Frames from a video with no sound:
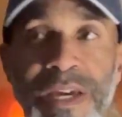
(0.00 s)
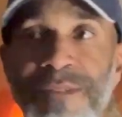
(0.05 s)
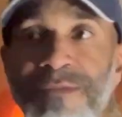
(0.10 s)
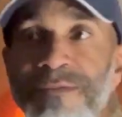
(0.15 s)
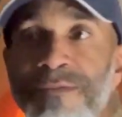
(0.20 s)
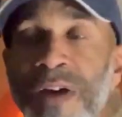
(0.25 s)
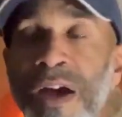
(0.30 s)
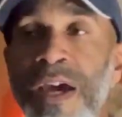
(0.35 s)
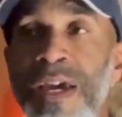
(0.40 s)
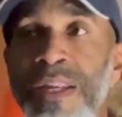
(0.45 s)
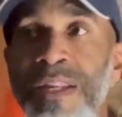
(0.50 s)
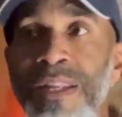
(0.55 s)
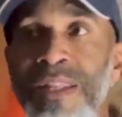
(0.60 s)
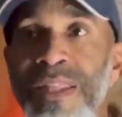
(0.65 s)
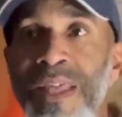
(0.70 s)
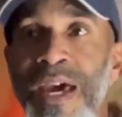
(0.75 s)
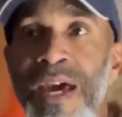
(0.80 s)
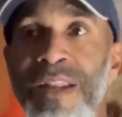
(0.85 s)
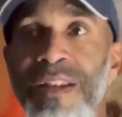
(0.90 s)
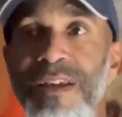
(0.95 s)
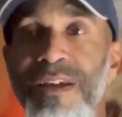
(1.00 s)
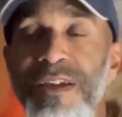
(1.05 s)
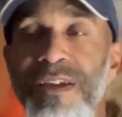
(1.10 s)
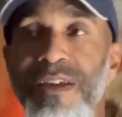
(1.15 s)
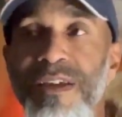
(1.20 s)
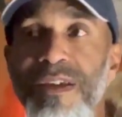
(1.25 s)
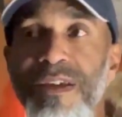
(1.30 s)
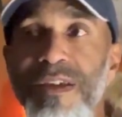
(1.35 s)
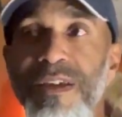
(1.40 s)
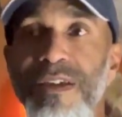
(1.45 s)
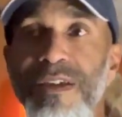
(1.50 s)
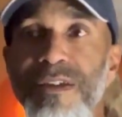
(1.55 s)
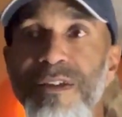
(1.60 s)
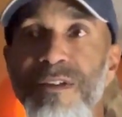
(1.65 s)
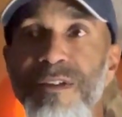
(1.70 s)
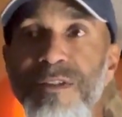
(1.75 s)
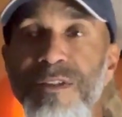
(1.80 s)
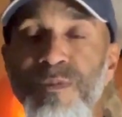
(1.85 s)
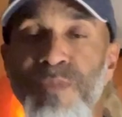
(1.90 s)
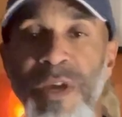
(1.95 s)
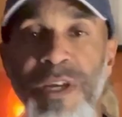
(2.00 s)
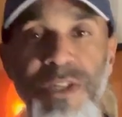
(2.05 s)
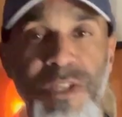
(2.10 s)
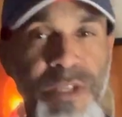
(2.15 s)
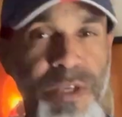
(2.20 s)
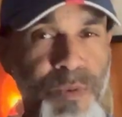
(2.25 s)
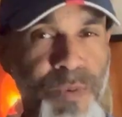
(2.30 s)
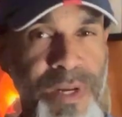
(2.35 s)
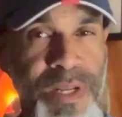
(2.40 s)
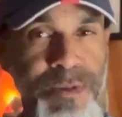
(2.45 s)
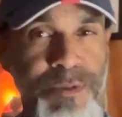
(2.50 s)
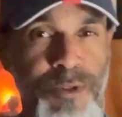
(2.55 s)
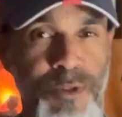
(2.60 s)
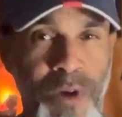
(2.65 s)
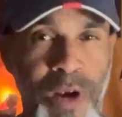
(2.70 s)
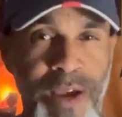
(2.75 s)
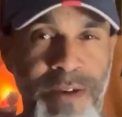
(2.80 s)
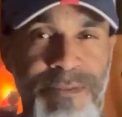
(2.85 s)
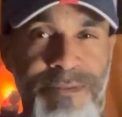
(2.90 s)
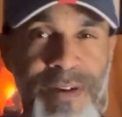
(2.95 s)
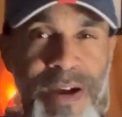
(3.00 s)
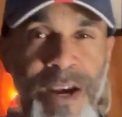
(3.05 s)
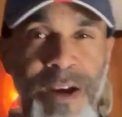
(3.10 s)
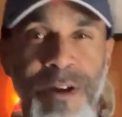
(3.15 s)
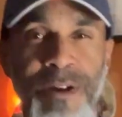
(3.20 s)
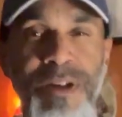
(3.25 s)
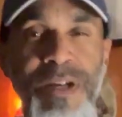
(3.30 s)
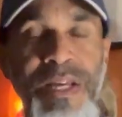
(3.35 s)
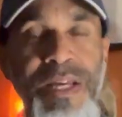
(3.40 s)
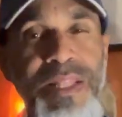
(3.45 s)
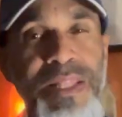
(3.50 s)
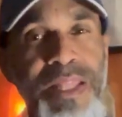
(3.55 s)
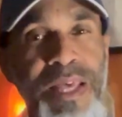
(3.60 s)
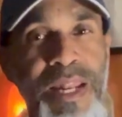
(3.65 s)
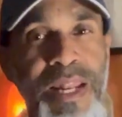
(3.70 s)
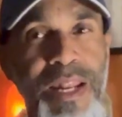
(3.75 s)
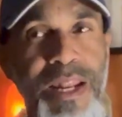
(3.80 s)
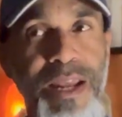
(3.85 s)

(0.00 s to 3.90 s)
find that, especially when in dry fire, that